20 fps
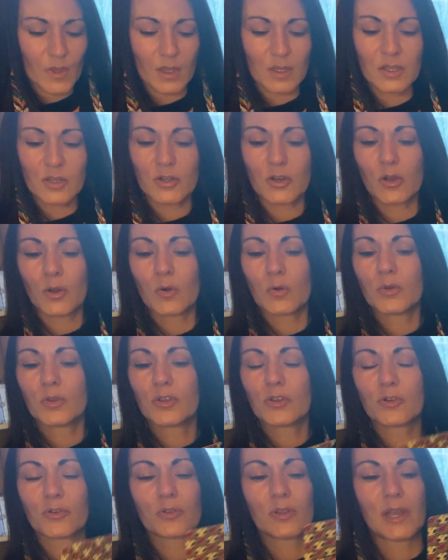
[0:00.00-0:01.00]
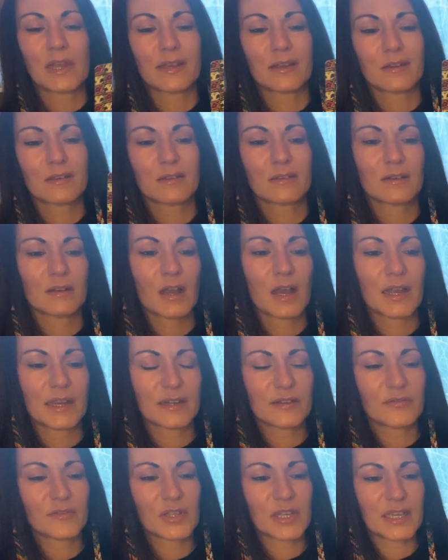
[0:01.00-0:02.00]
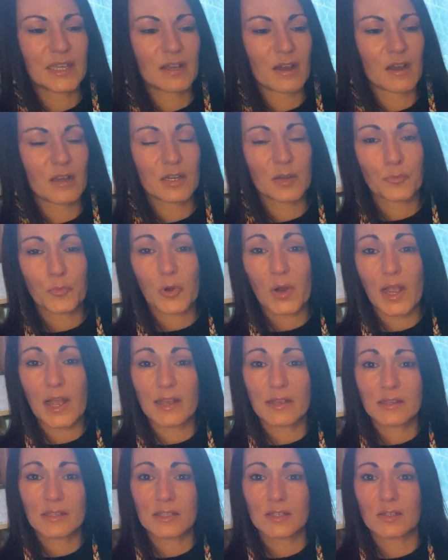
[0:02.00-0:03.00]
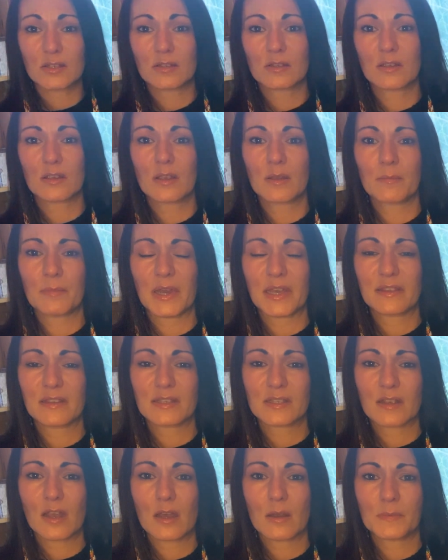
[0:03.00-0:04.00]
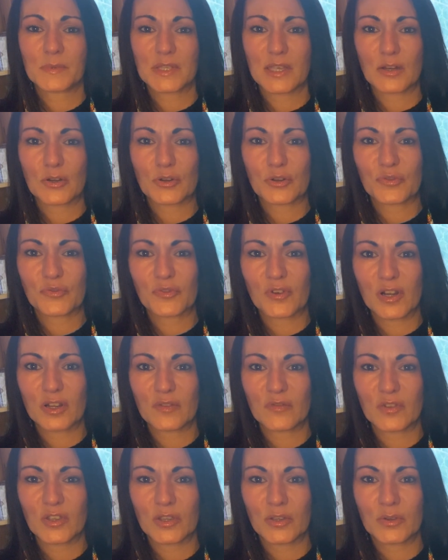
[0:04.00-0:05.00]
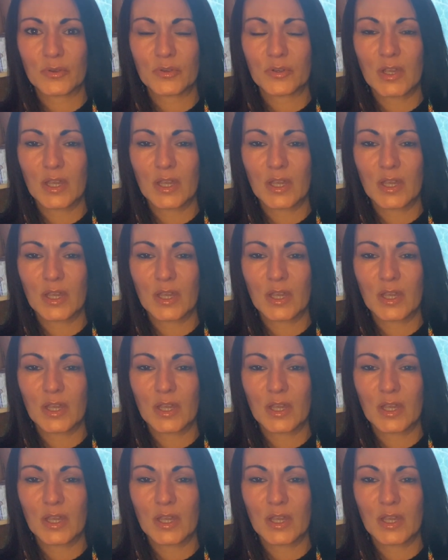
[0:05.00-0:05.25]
You know, you're like kind of like unimpressed by these cups that are in front of you.